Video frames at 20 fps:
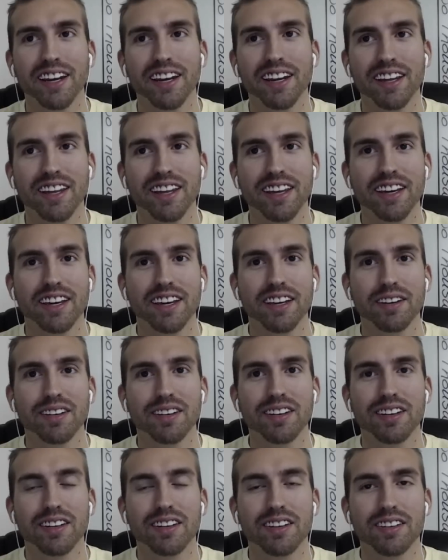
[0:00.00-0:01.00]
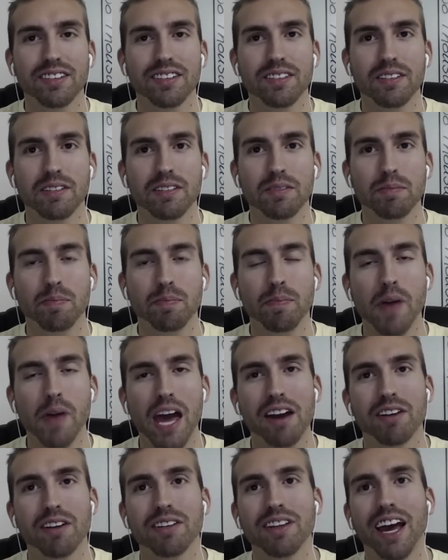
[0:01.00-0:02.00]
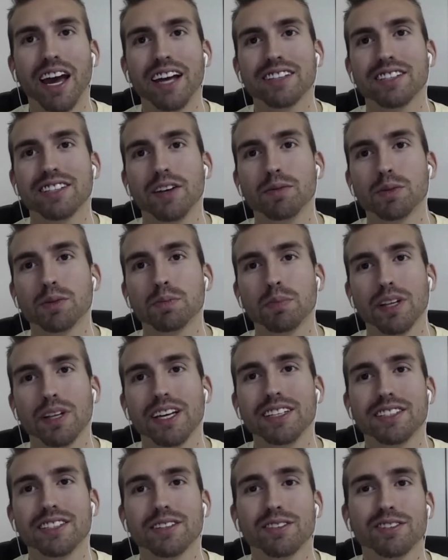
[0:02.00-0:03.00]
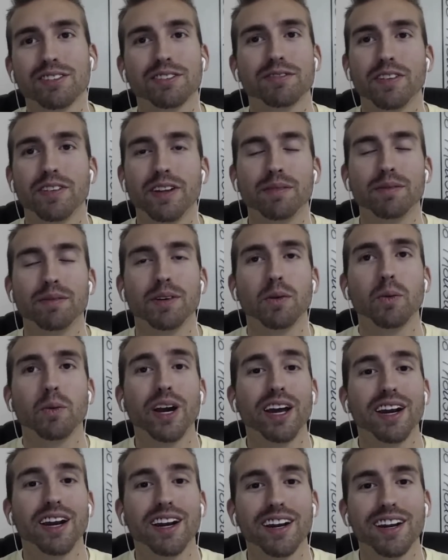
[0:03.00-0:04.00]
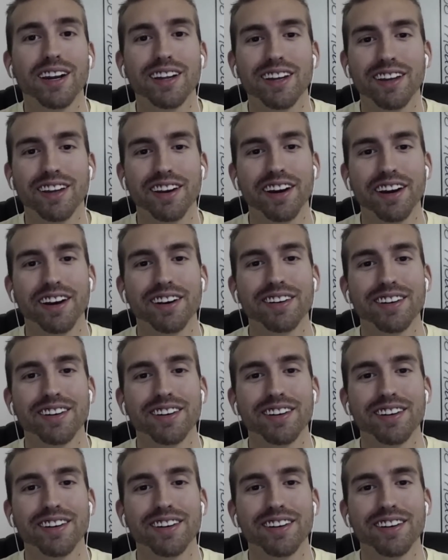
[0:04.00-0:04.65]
he can better that team's placing were for them to win. You know.